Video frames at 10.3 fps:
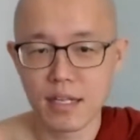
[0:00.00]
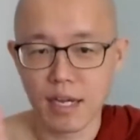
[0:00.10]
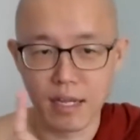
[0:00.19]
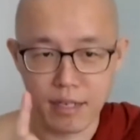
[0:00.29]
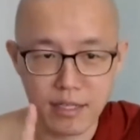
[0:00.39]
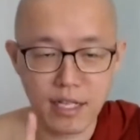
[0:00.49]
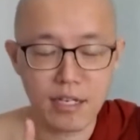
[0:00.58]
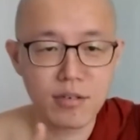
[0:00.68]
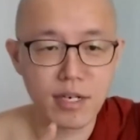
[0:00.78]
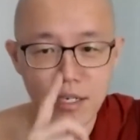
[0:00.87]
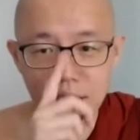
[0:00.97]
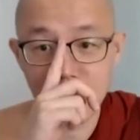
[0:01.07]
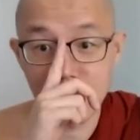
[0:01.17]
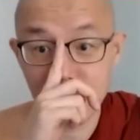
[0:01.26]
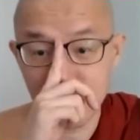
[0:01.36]
I can tell you,
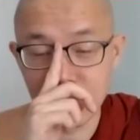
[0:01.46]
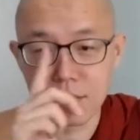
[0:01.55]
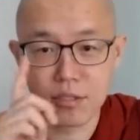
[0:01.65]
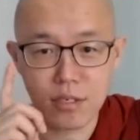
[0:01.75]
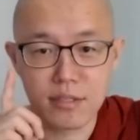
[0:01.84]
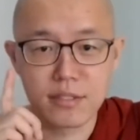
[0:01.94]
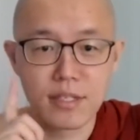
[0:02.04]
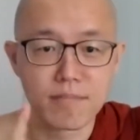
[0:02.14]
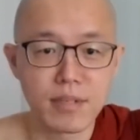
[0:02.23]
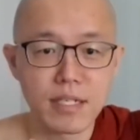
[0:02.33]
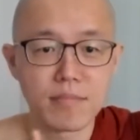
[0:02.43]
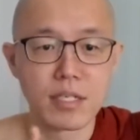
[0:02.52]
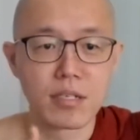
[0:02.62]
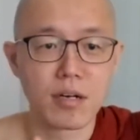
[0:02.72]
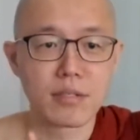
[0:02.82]
it's not simply
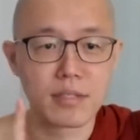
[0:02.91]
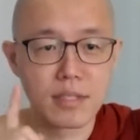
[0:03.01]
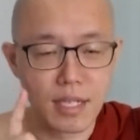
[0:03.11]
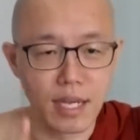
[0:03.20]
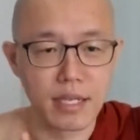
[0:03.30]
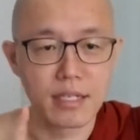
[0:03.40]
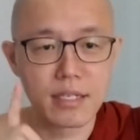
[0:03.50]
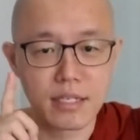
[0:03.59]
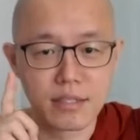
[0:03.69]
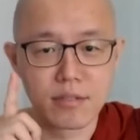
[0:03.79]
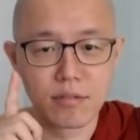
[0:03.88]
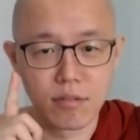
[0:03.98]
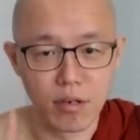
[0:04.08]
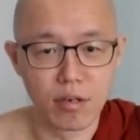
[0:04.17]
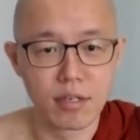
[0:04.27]
because lying is
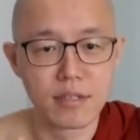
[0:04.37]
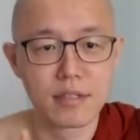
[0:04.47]
wrong.